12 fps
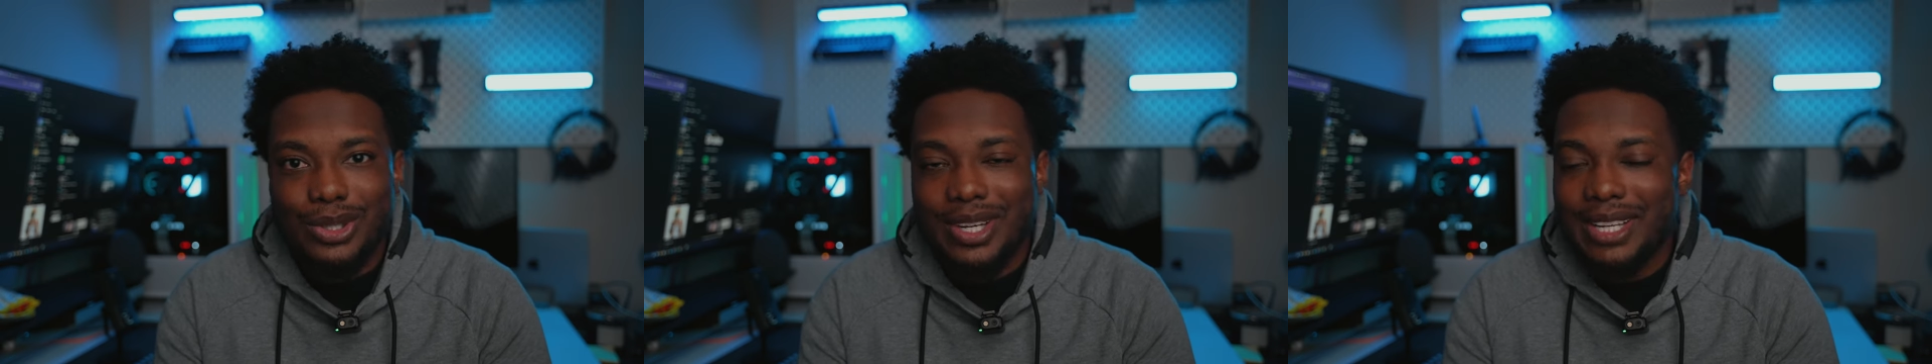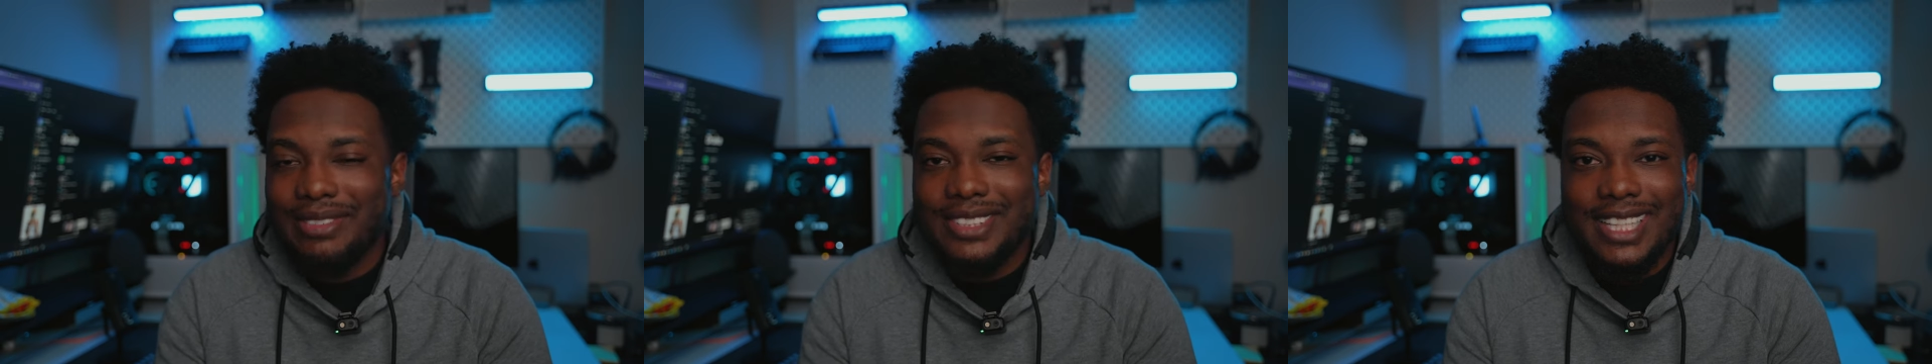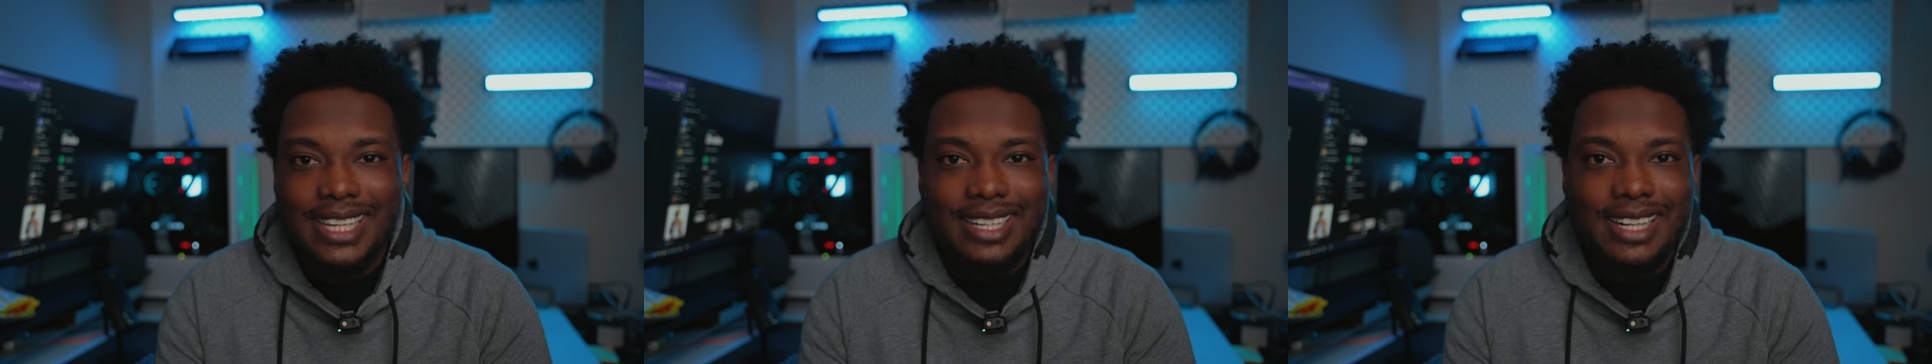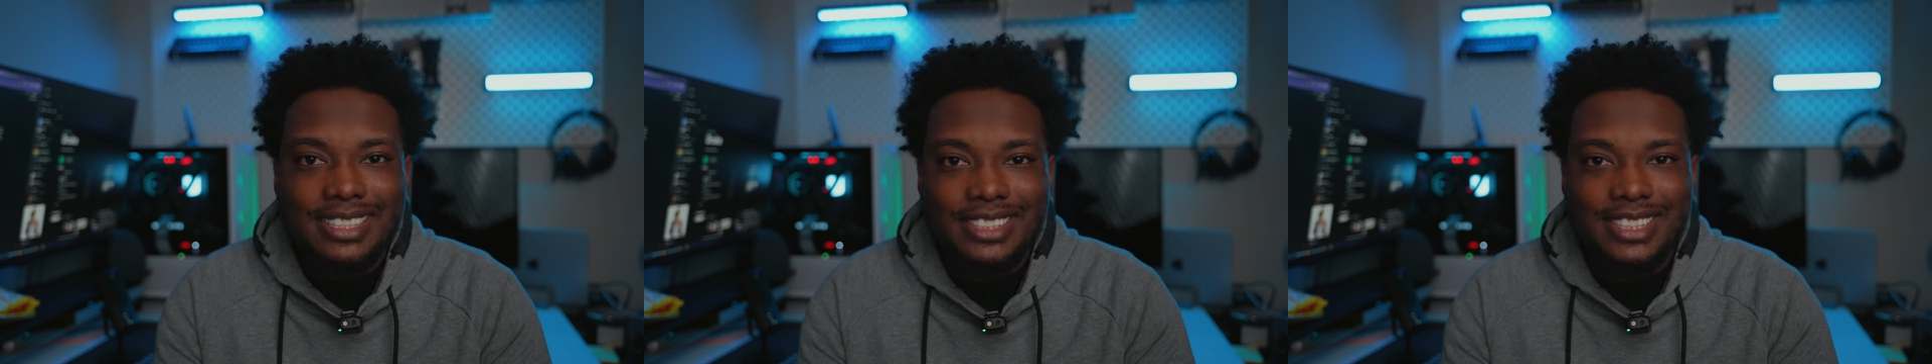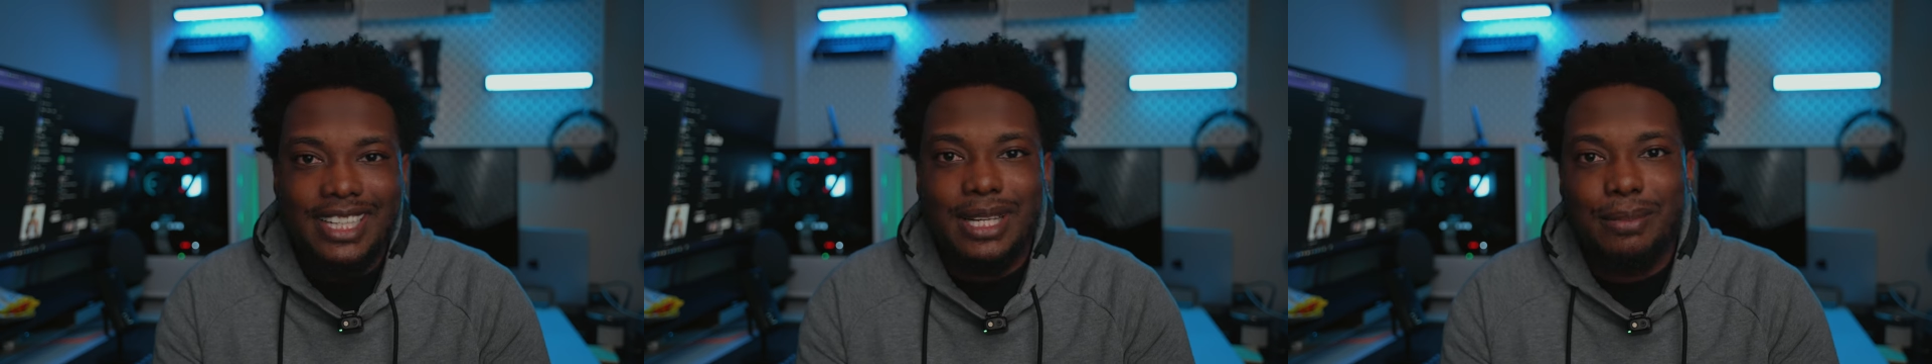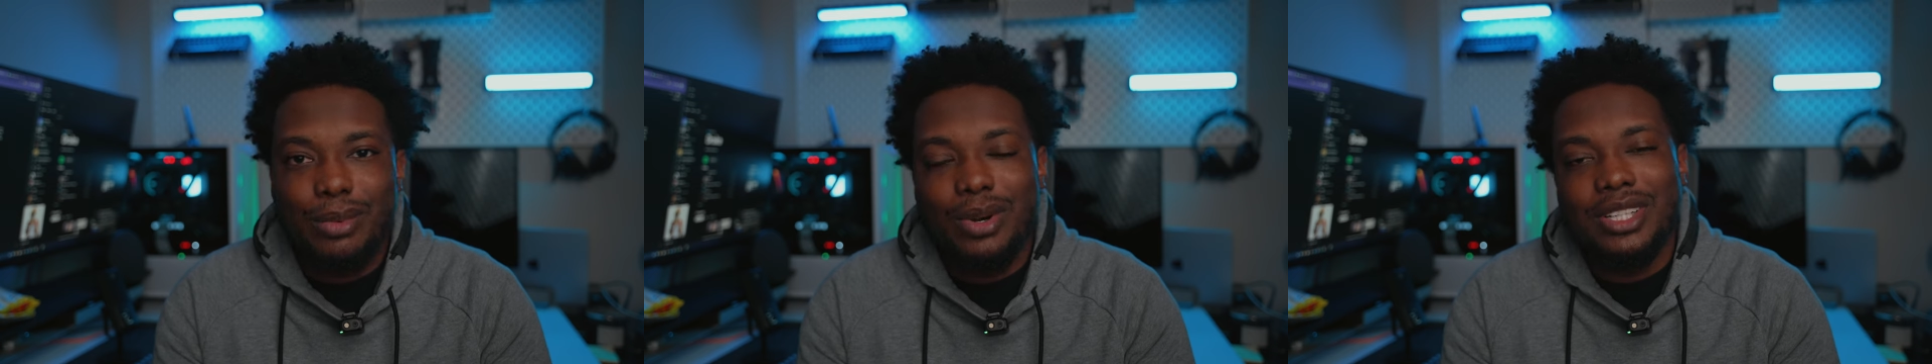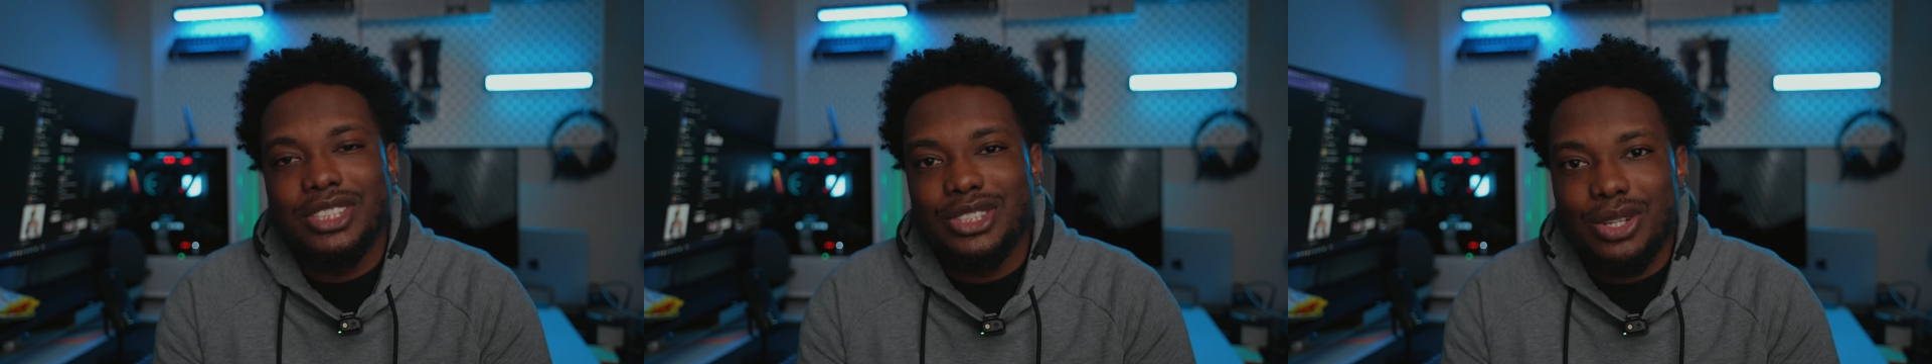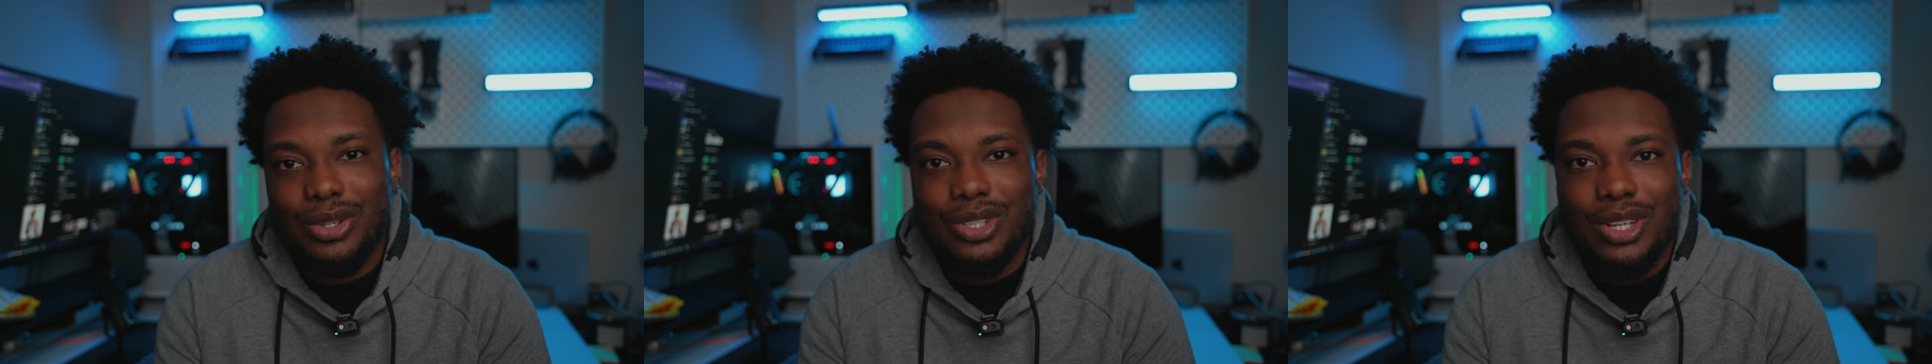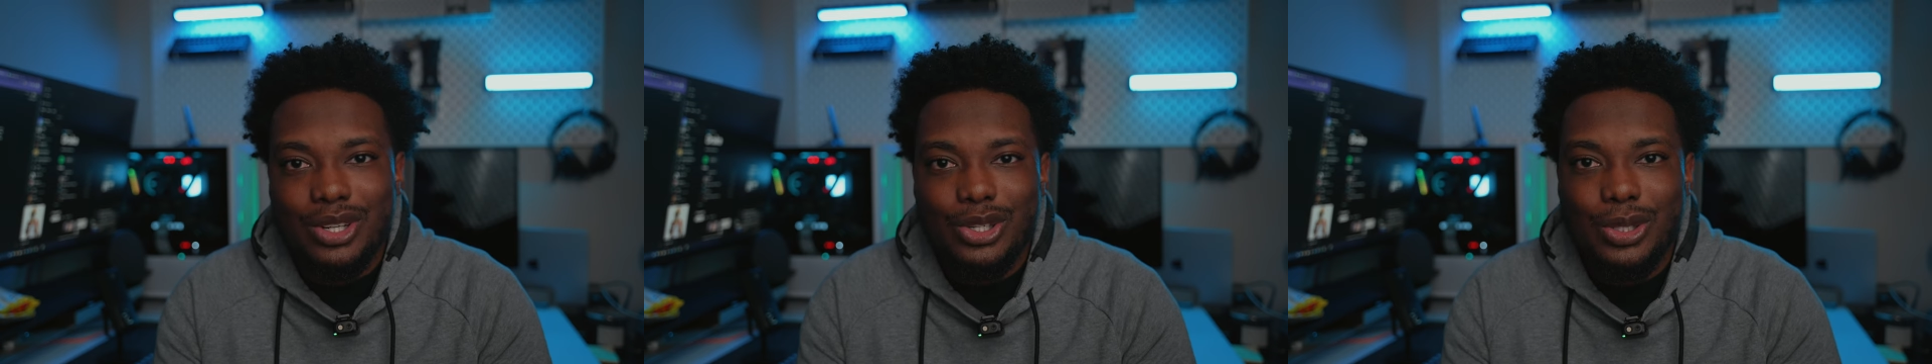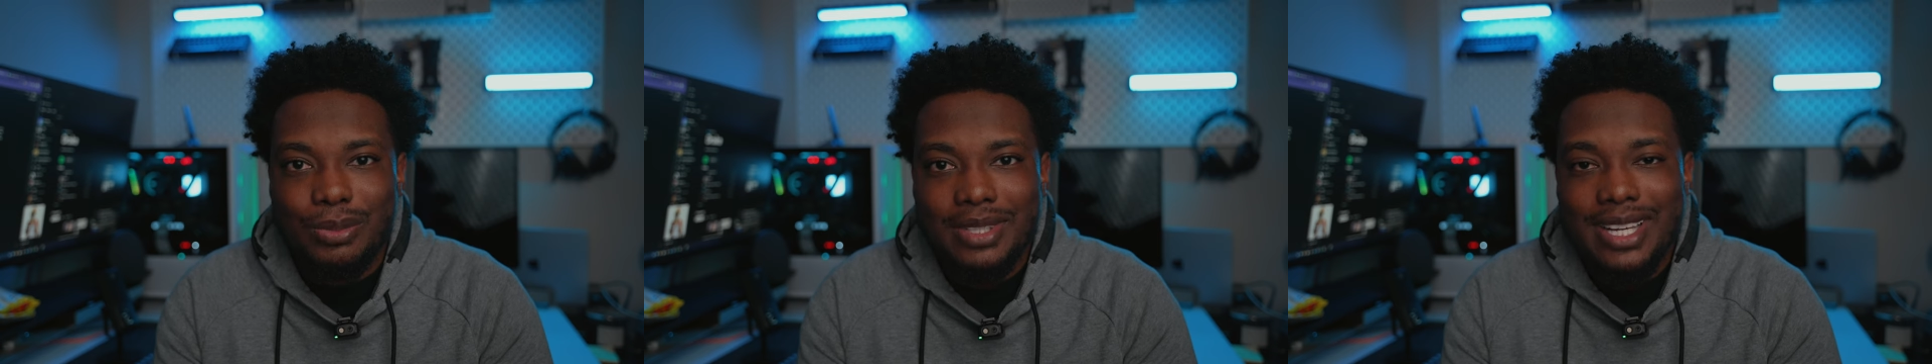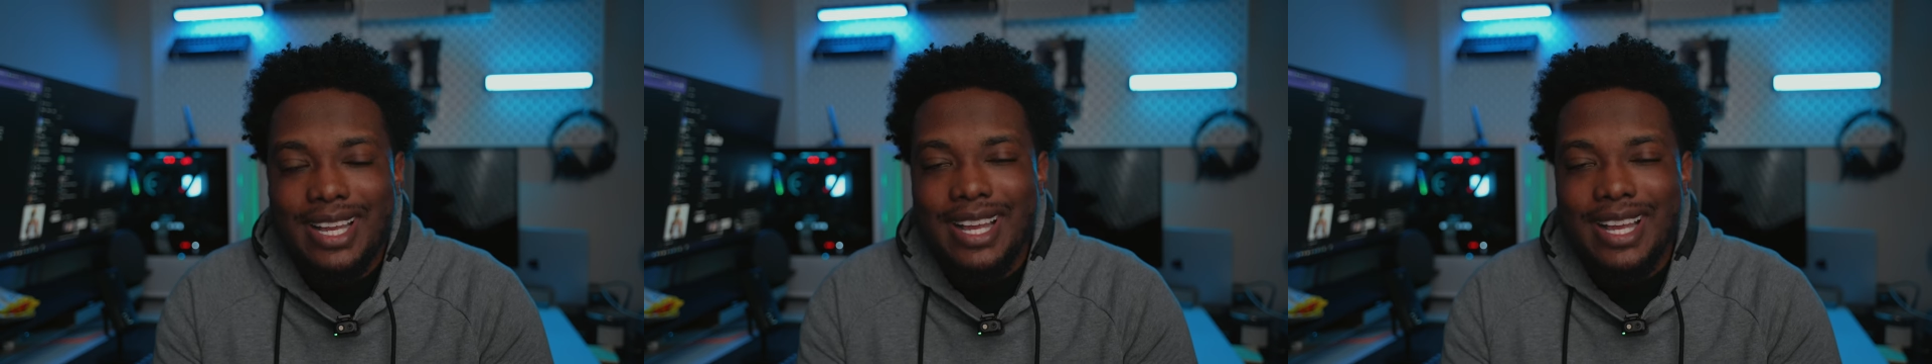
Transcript: or even taking out second mortgages on your home.